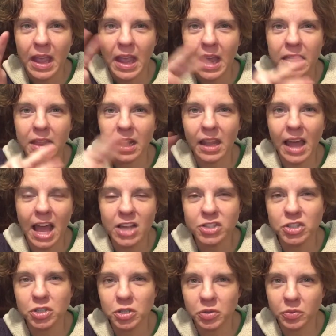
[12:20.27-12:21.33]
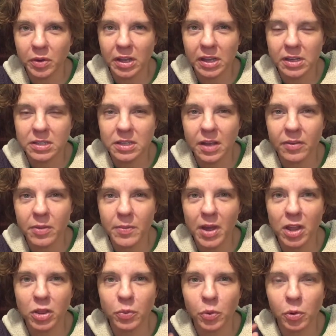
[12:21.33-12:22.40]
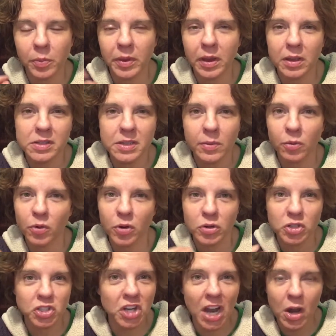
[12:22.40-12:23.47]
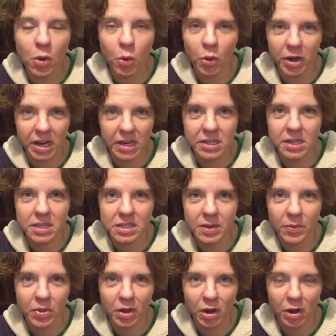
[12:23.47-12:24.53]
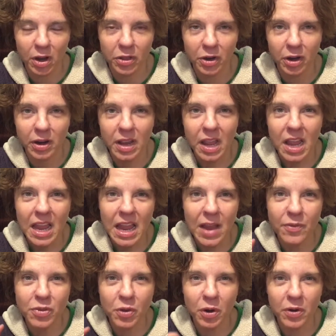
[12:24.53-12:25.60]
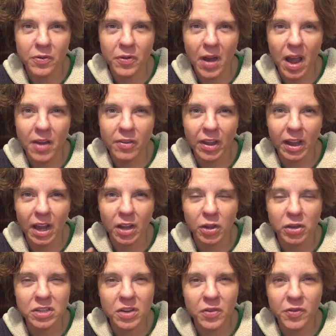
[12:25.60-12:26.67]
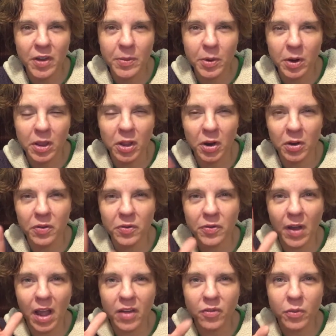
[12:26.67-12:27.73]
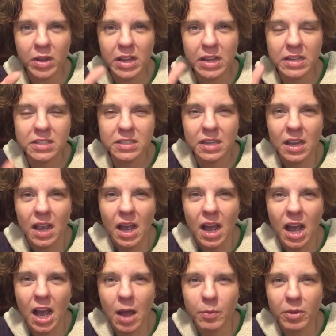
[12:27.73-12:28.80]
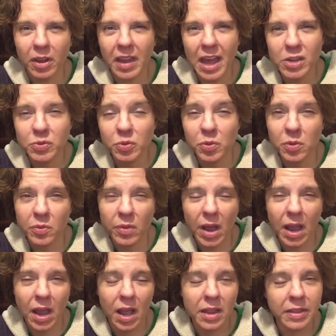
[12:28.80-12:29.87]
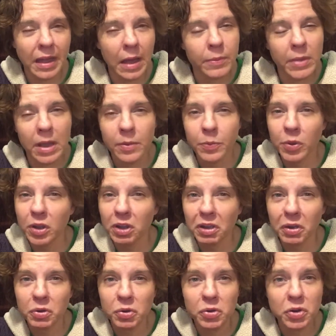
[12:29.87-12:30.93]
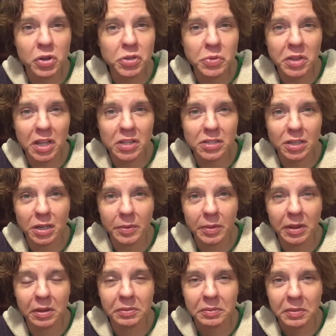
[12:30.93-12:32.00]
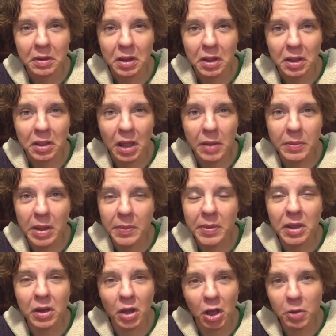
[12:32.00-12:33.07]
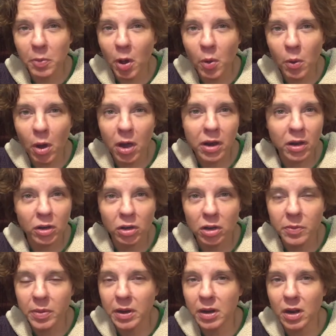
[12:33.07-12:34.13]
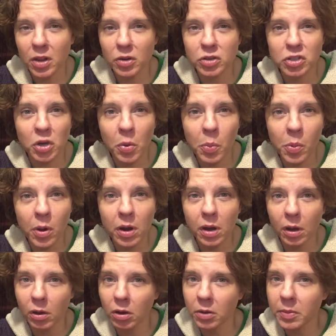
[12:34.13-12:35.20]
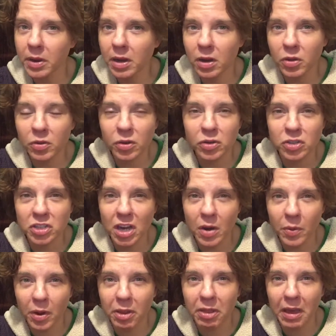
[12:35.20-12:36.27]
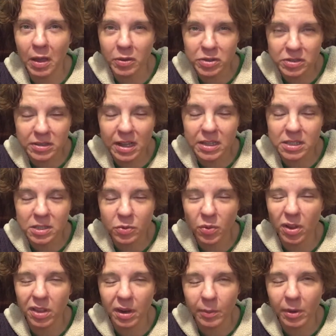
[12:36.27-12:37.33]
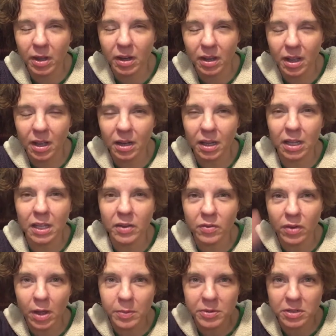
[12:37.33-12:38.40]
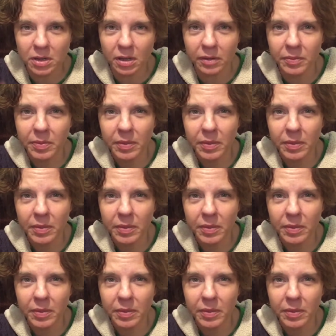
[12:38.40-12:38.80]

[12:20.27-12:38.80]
and the last 2 weeks of the month will be some crochet oriented something or other. If there are 5, like I looked in February, there are 5 weeks. The last one, that may be, who knows what that's going to be. That may be an oddball one. It could be another soap one. It could be another crochet one. That's the one that I'm going to kind of leave up to,